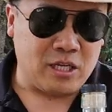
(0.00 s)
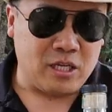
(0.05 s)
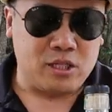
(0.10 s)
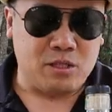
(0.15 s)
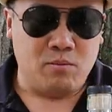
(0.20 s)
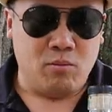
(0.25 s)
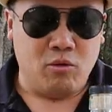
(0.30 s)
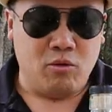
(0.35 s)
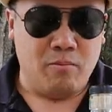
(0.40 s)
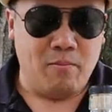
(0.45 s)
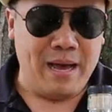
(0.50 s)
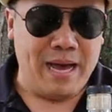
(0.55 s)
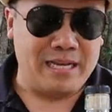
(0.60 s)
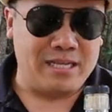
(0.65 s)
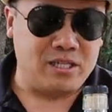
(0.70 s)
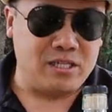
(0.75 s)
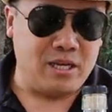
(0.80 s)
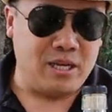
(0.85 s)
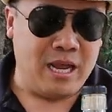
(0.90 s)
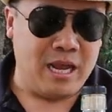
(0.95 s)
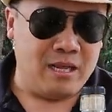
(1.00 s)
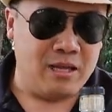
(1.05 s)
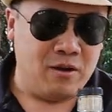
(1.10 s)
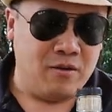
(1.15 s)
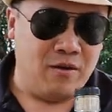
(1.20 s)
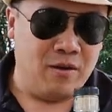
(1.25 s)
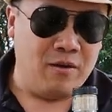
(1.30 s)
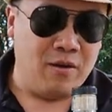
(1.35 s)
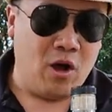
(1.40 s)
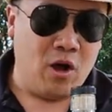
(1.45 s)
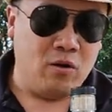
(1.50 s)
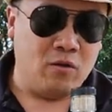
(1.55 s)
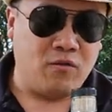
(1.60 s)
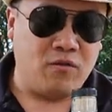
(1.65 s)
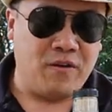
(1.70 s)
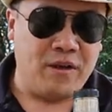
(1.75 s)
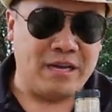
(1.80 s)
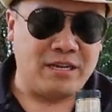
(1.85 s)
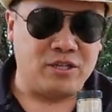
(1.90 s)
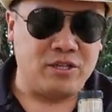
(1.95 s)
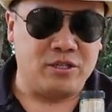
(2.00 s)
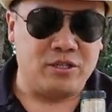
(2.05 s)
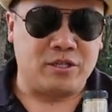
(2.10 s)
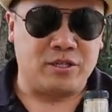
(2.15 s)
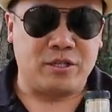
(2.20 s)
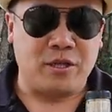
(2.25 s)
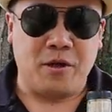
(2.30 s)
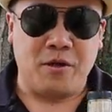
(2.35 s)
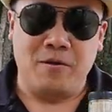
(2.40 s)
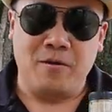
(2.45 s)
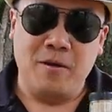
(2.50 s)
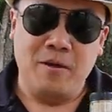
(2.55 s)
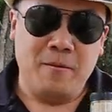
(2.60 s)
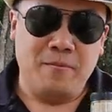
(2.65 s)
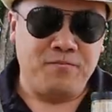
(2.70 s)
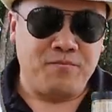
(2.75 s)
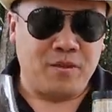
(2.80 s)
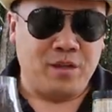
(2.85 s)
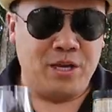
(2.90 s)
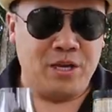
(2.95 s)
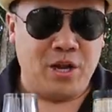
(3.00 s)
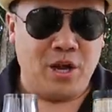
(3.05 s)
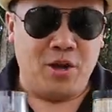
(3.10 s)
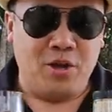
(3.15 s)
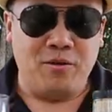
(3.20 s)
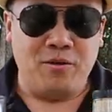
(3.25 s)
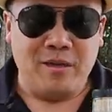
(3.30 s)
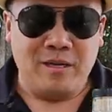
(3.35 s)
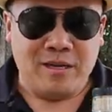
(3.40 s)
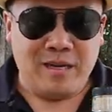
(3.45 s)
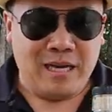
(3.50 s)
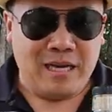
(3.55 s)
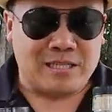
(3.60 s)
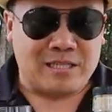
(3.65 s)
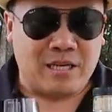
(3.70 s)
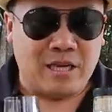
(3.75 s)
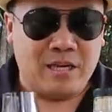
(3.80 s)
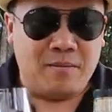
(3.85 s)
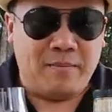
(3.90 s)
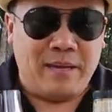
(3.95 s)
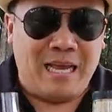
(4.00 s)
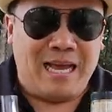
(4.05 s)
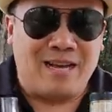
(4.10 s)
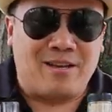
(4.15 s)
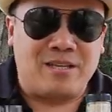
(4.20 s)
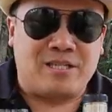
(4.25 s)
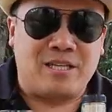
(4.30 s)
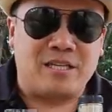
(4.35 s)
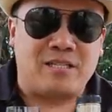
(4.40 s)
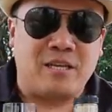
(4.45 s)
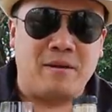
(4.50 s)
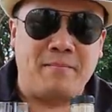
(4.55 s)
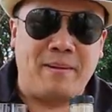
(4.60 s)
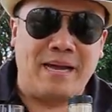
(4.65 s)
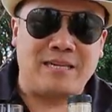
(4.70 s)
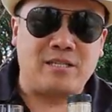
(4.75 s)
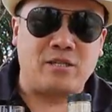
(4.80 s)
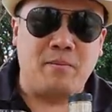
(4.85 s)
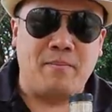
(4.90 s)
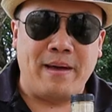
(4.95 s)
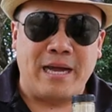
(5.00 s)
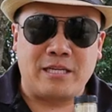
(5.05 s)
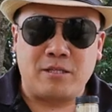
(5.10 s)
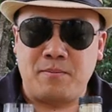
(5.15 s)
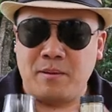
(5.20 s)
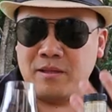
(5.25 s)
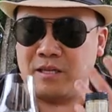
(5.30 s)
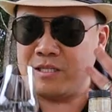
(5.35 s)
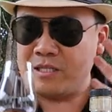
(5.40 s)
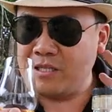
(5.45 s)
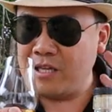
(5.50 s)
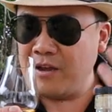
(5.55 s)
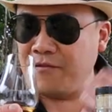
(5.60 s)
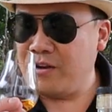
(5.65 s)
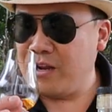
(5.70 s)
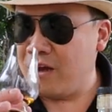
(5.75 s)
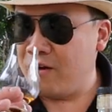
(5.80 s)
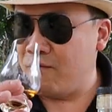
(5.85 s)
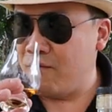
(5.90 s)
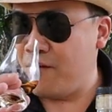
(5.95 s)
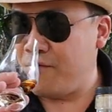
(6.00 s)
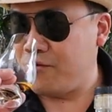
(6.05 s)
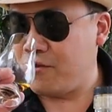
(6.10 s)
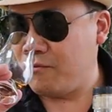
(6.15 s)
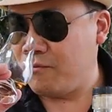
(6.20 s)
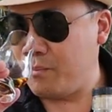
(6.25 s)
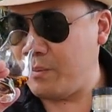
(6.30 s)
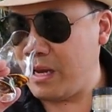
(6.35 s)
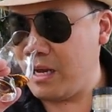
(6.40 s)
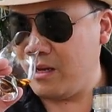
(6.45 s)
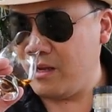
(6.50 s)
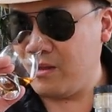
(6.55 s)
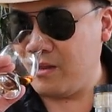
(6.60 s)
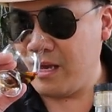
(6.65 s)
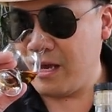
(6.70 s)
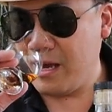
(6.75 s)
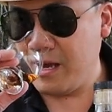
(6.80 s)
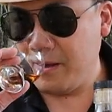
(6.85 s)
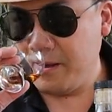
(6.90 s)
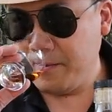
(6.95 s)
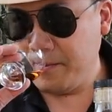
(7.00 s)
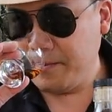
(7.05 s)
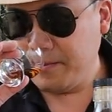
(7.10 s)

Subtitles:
it's a small batch and they're very old fashioned. So, you know, it's gonna be inconsistent batch to batch, but there's definitely a waft of peat in there.